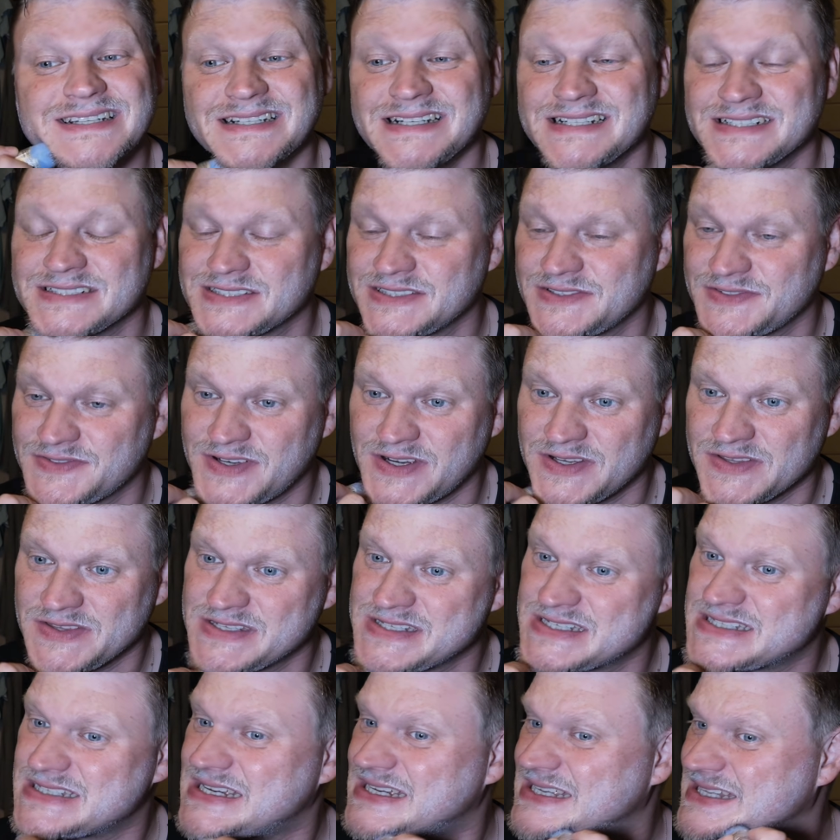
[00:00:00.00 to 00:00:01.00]
I actually found
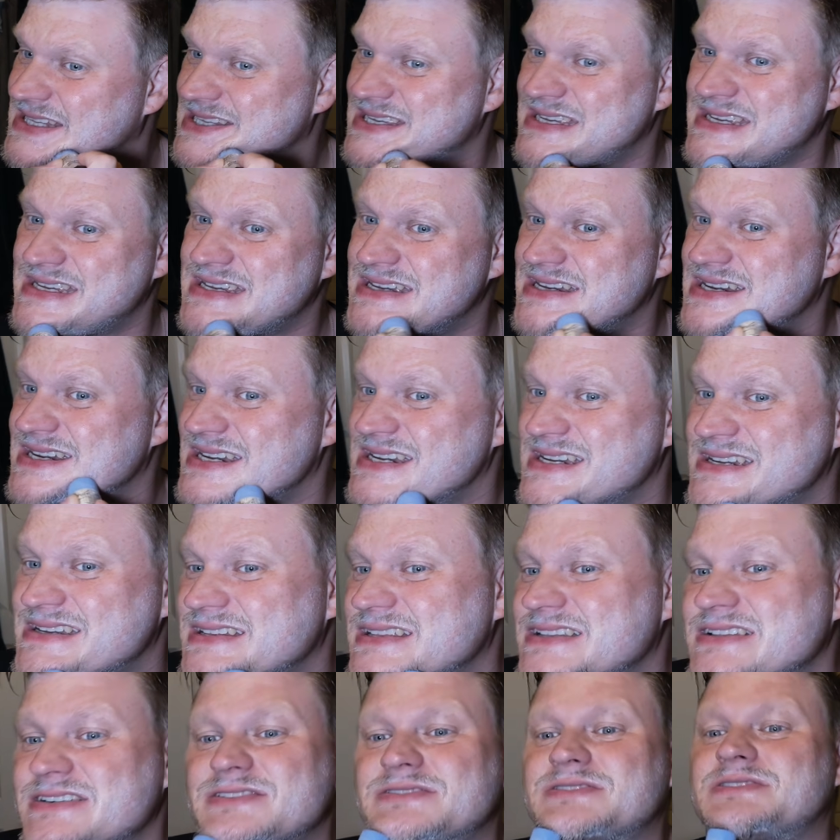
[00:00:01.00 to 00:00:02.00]
this at the
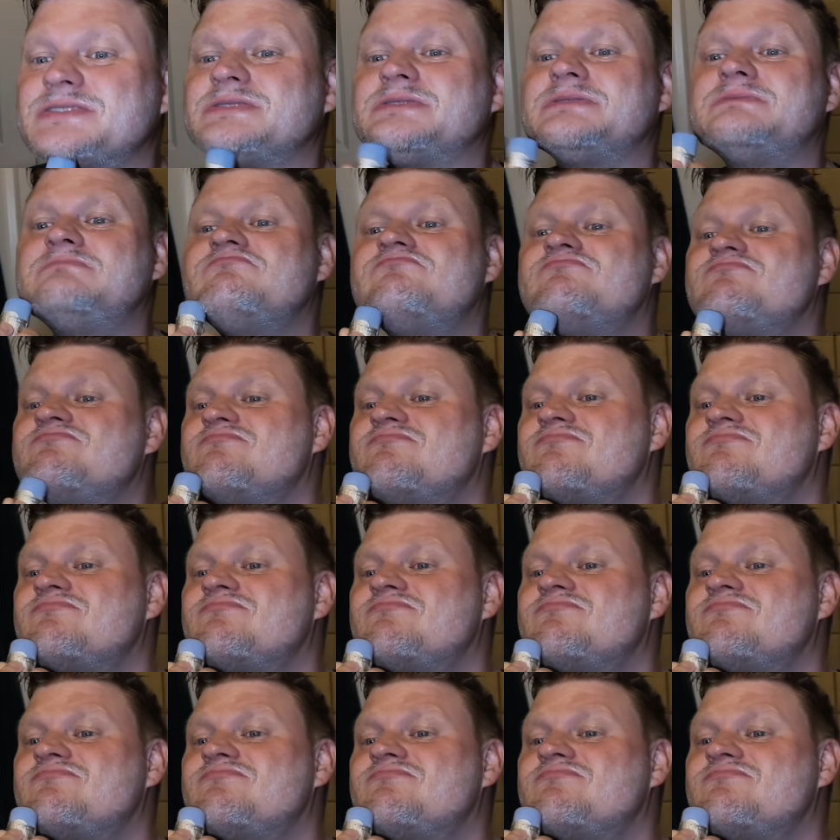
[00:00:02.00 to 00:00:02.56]
local